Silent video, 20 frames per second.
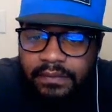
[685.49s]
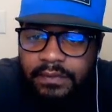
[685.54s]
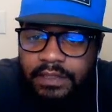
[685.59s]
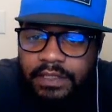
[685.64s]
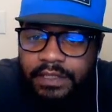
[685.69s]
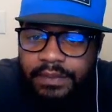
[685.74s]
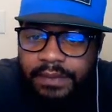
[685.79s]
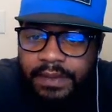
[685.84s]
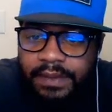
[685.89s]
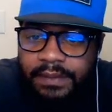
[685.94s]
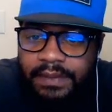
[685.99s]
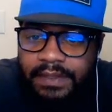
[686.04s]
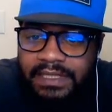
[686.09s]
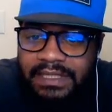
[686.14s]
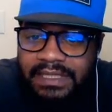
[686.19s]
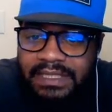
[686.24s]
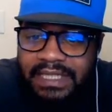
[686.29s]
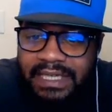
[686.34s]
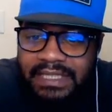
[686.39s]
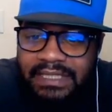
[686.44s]
should be able to
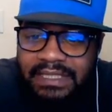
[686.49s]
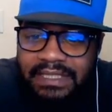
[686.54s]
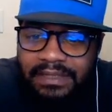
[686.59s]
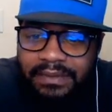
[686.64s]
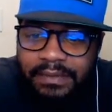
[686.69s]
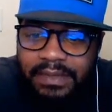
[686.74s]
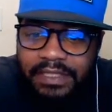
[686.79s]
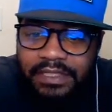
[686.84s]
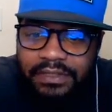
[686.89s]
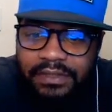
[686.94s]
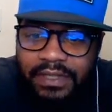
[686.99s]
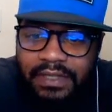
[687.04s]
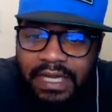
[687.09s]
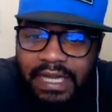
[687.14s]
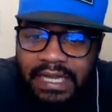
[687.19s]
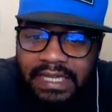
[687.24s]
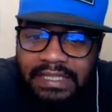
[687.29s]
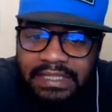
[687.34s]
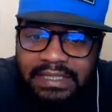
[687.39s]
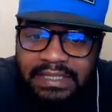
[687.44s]
test and make sure it
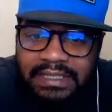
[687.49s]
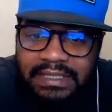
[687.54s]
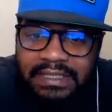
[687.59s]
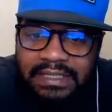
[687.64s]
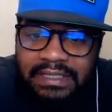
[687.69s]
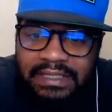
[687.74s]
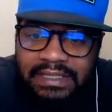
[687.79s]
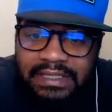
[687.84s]
has